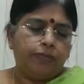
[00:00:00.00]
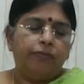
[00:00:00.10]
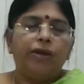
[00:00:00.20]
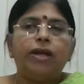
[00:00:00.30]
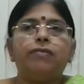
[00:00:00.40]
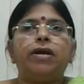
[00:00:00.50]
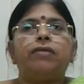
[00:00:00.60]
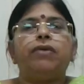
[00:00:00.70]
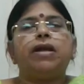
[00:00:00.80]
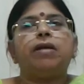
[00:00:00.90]

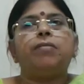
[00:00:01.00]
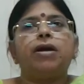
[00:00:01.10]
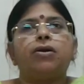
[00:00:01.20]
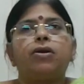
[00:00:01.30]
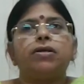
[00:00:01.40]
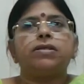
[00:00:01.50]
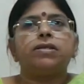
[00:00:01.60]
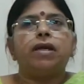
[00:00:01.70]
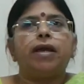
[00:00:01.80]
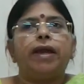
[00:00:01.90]
Whenever we come
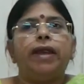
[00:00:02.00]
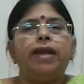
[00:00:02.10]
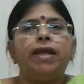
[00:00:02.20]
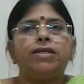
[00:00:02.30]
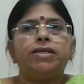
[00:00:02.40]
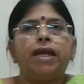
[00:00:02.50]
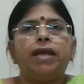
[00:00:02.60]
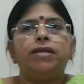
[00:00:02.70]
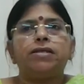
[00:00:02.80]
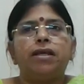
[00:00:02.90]
across any
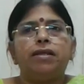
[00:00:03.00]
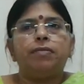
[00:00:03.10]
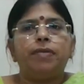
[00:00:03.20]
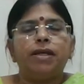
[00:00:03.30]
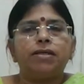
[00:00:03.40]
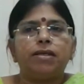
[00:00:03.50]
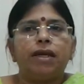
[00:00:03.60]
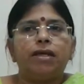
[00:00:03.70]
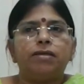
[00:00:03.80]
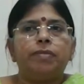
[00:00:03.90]
change in the breast,
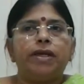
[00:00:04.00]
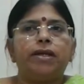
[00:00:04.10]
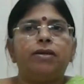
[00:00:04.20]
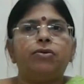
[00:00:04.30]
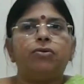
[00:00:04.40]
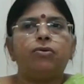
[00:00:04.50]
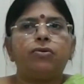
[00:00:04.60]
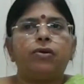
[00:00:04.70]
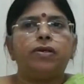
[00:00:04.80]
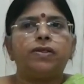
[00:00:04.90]
it is better to
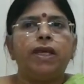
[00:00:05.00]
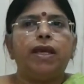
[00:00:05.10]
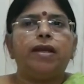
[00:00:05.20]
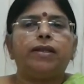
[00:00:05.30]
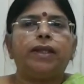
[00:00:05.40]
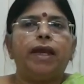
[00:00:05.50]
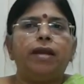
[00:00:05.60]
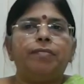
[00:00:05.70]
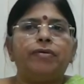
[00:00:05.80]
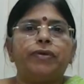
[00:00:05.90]
seek the
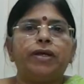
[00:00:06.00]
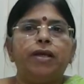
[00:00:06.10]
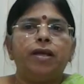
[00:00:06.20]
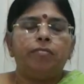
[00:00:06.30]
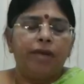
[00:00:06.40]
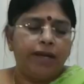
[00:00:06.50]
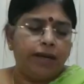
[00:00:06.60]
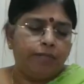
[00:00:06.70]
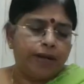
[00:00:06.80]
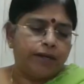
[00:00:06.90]
help of a
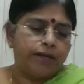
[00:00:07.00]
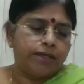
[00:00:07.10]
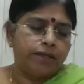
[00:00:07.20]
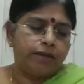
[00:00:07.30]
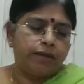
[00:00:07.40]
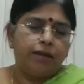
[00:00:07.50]
medical practitioner.